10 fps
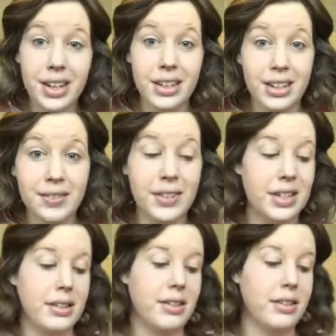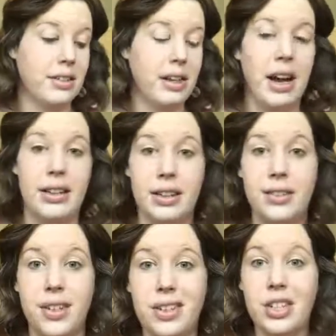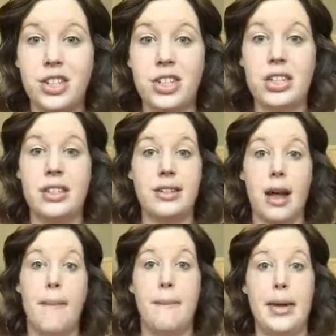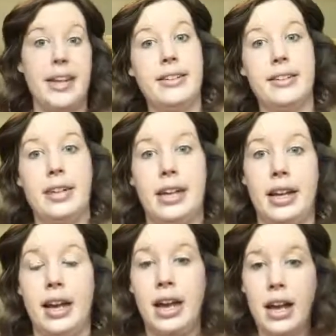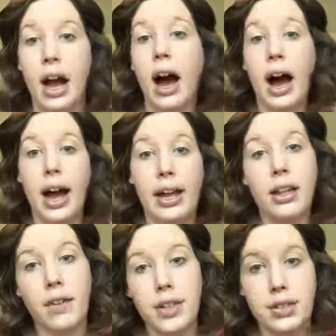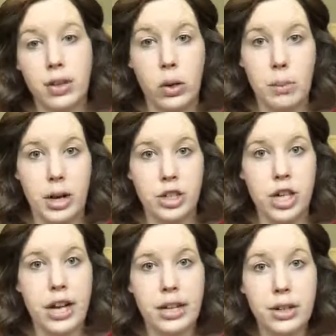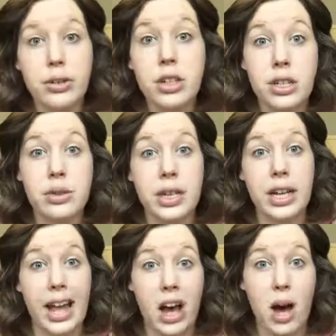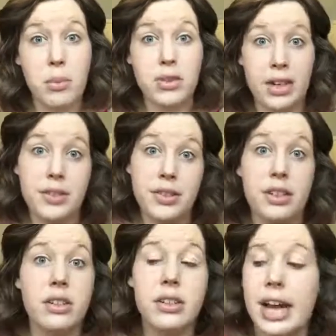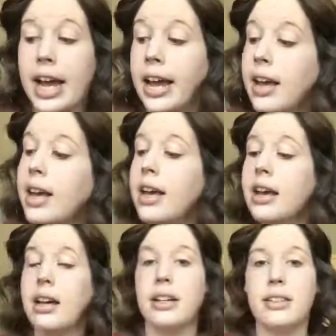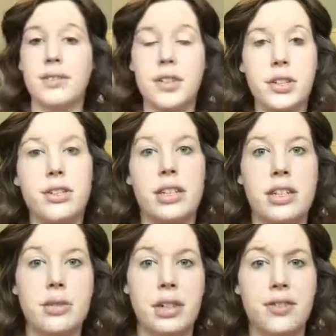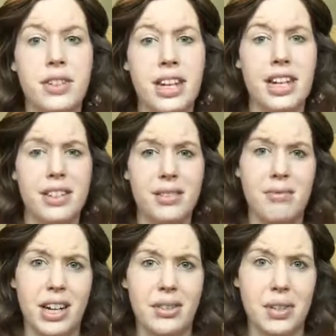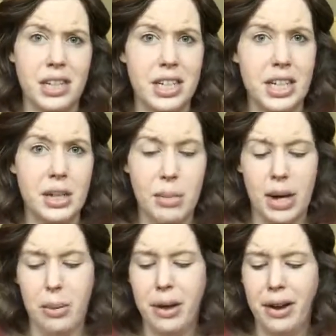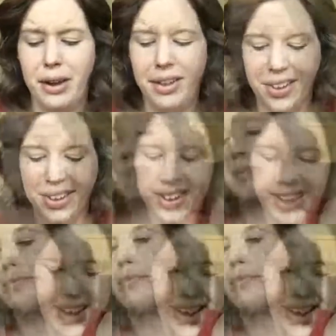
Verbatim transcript: tell a difference. This foundation is amazing. I love it so much. I literally use it almost every single day, except for those days when I feel like I don't really need any makeup at all.